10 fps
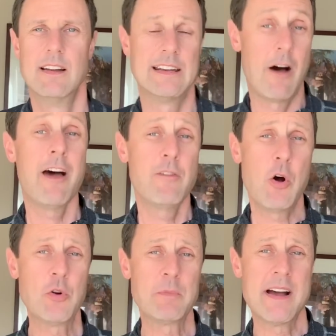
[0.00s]
Now, I've
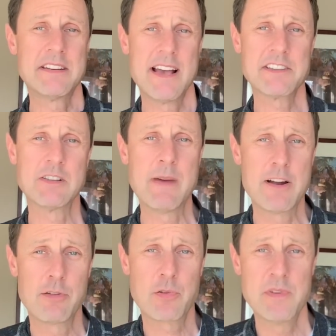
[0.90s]
owned my Tesla
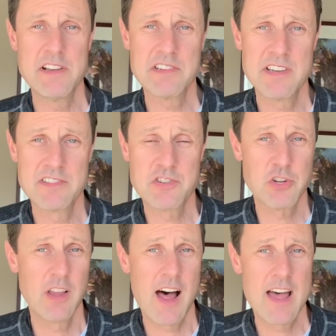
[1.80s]
Model 3 since
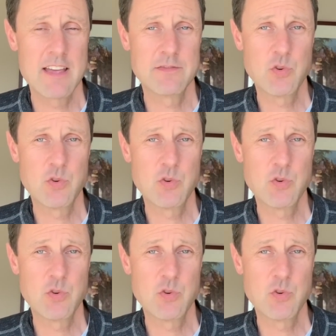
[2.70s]
July of